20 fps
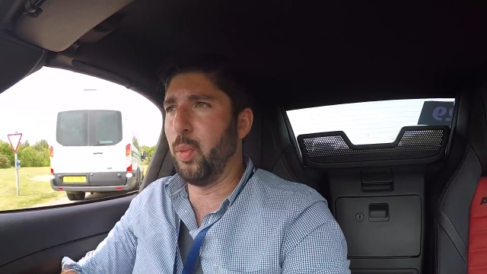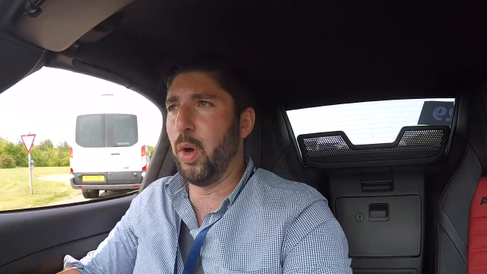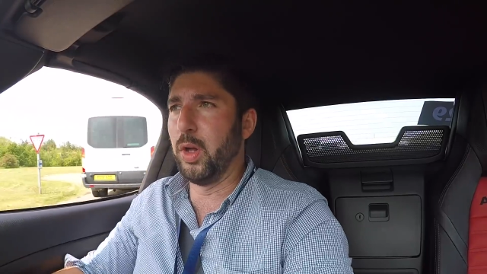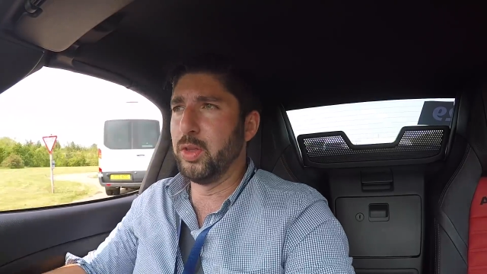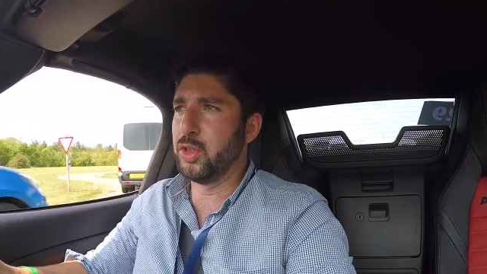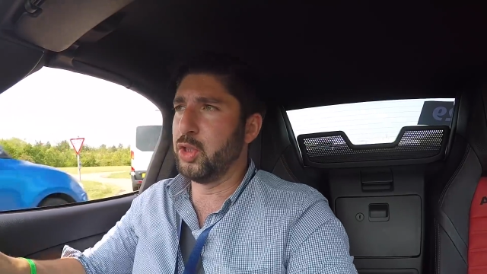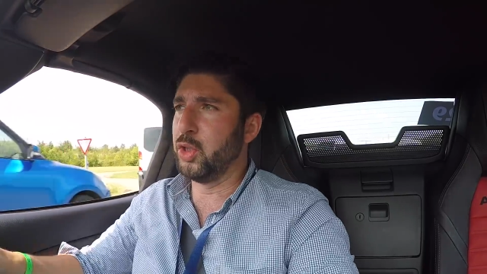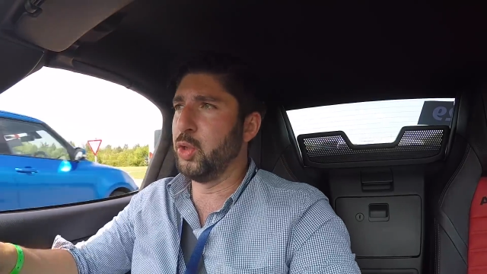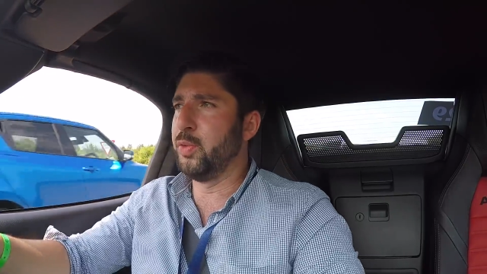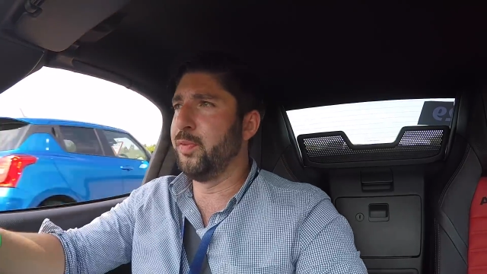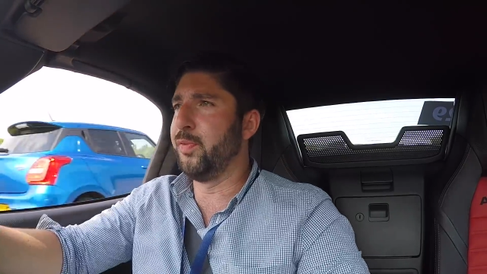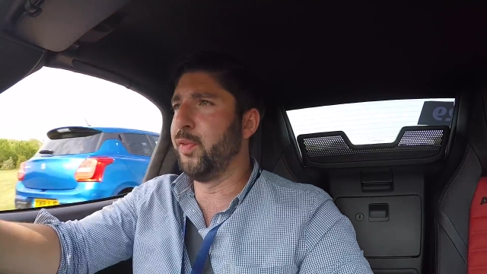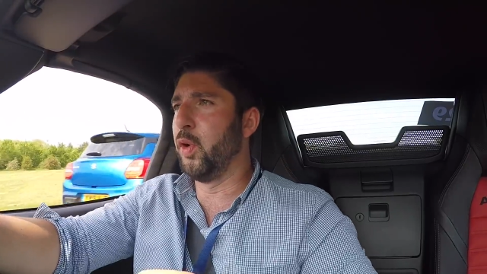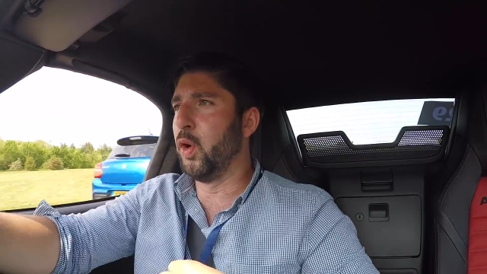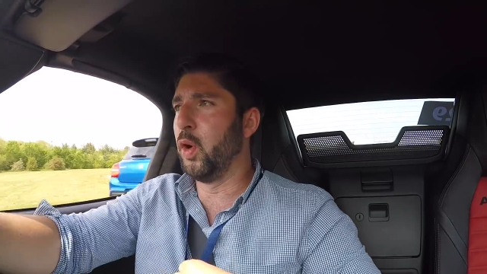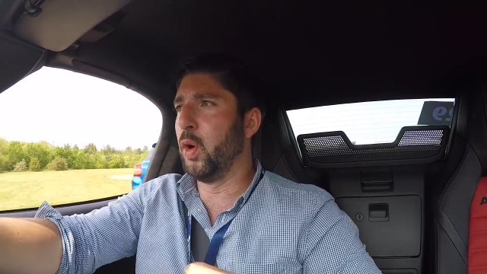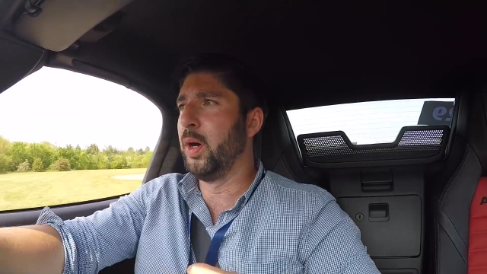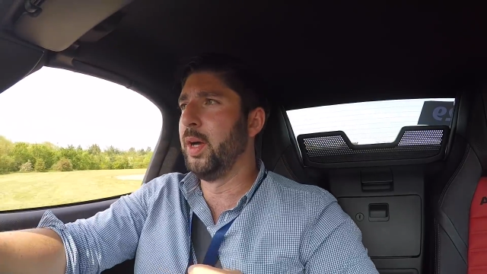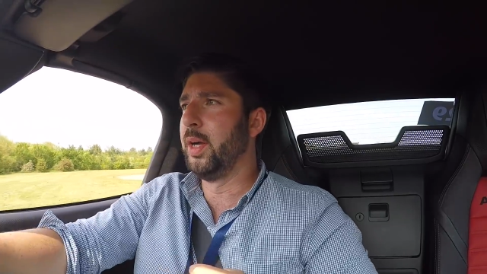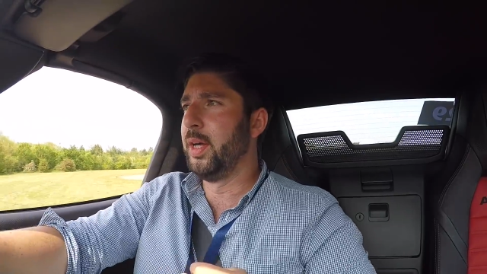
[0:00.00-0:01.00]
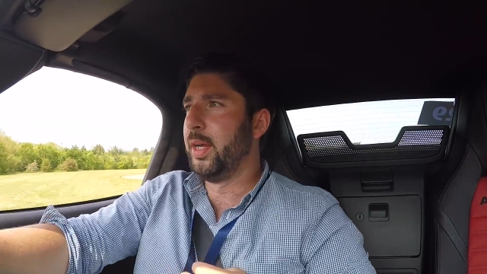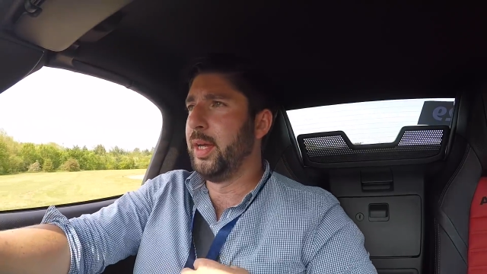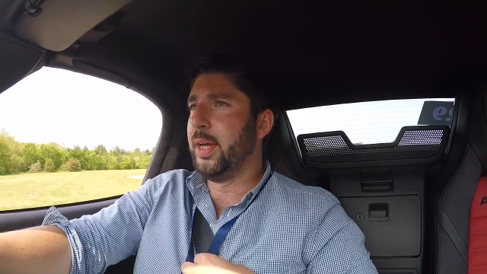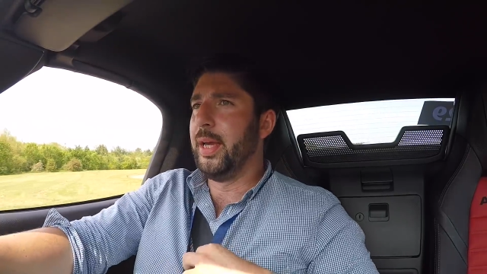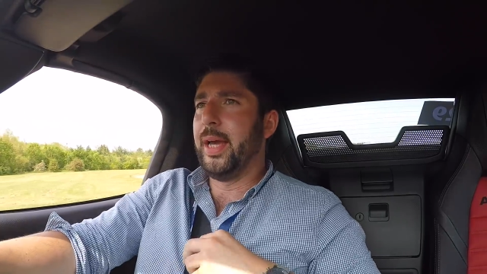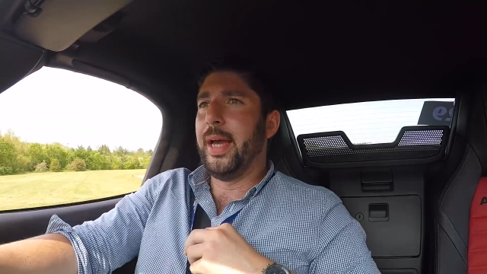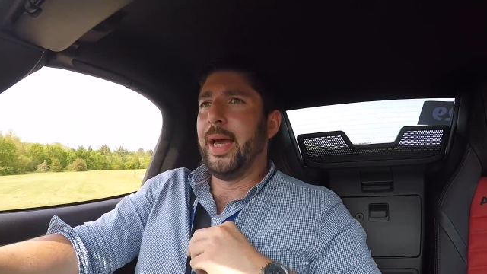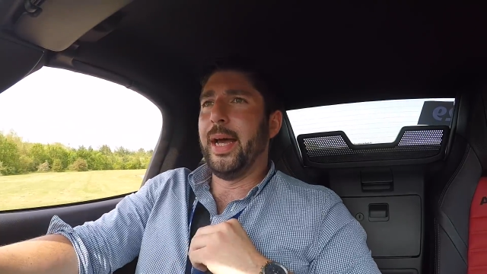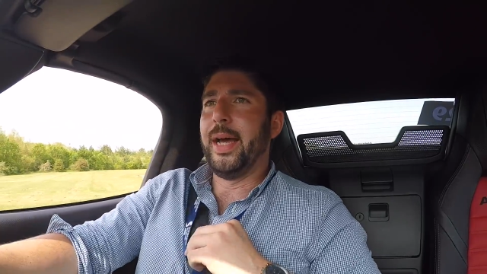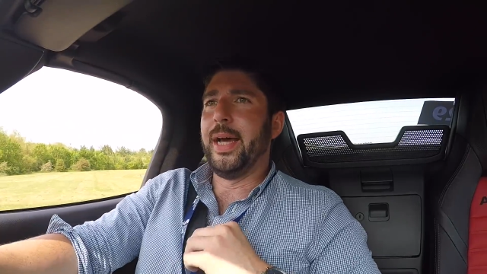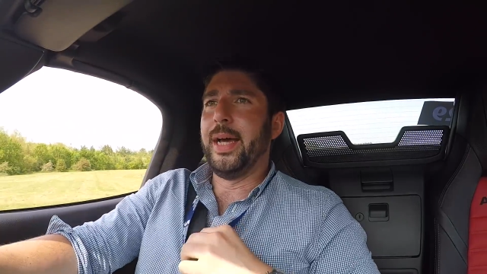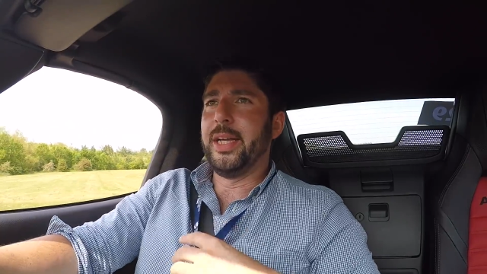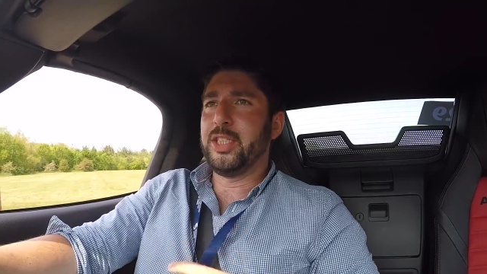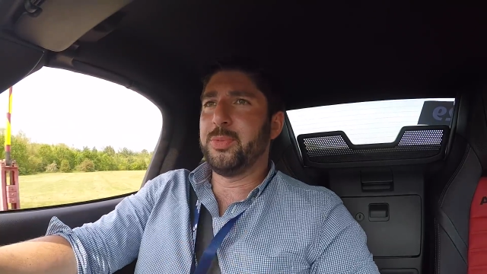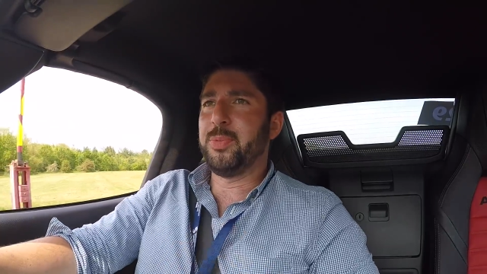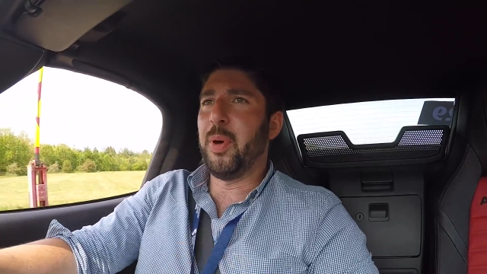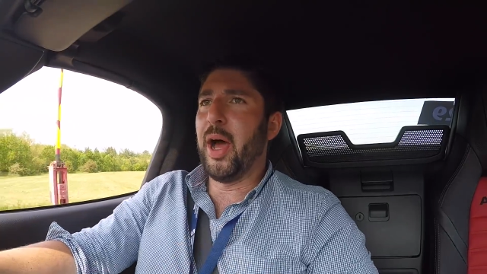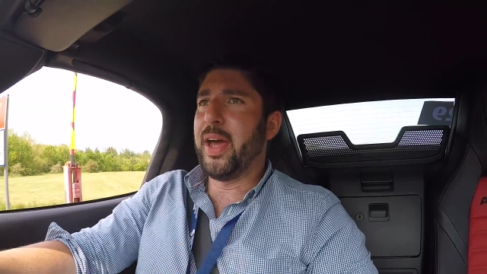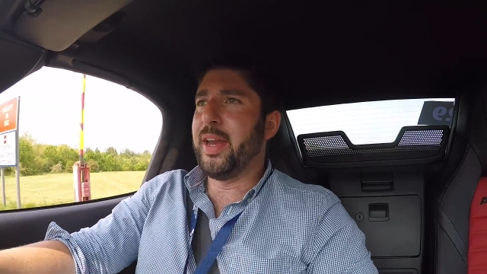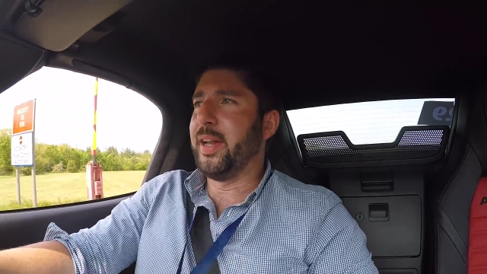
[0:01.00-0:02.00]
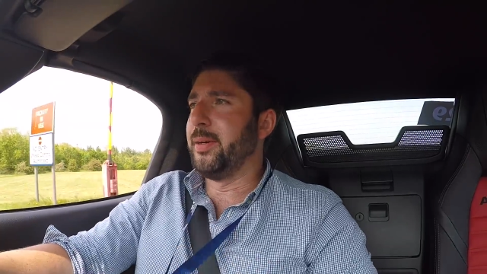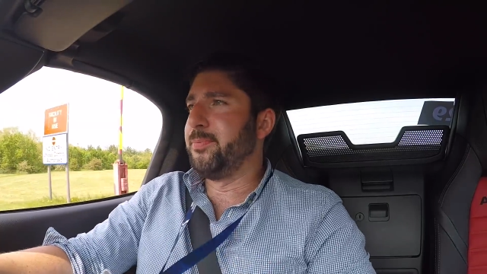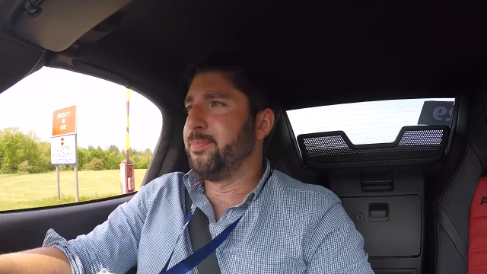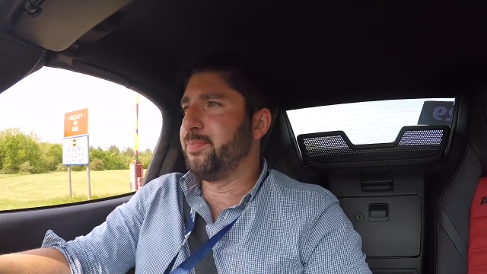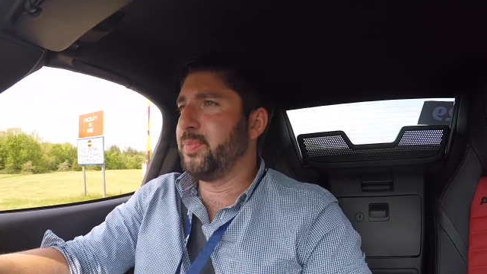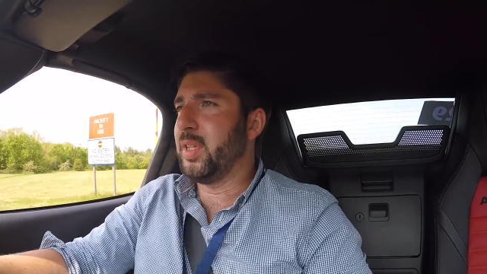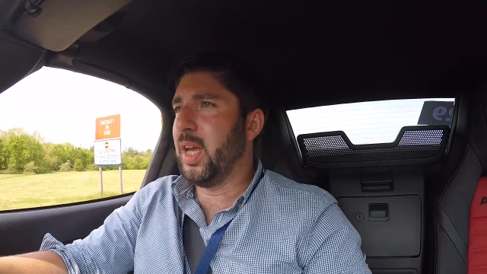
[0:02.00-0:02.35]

124 Spider.